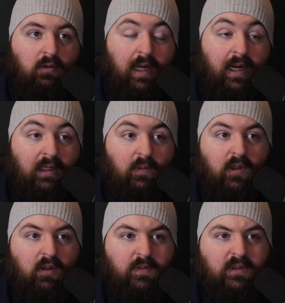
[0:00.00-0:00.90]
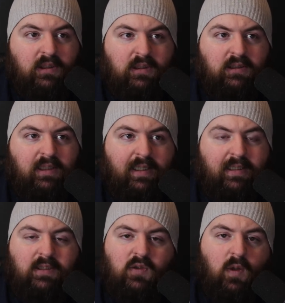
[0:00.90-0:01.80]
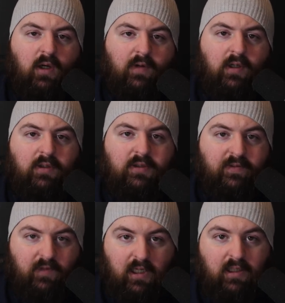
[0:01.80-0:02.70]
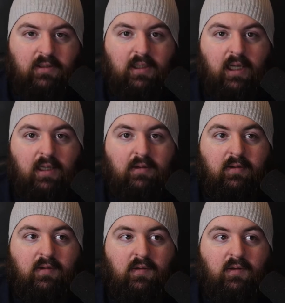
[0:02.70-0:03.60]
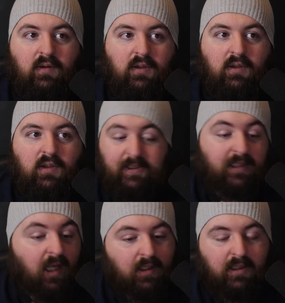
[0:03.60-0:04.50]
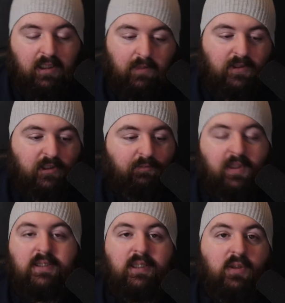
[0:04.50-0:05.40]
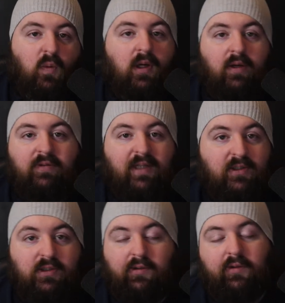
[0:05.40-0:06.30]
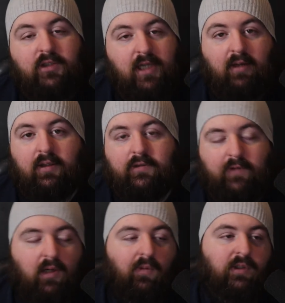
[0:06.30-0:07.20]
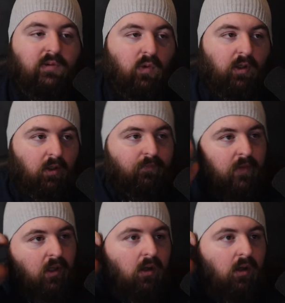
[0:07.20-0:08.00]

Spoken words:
anywhere up to 9 to 12 hours every night, and yeah, you keep yourself busy. You will have things to do, checklists, firewalks and whatnot.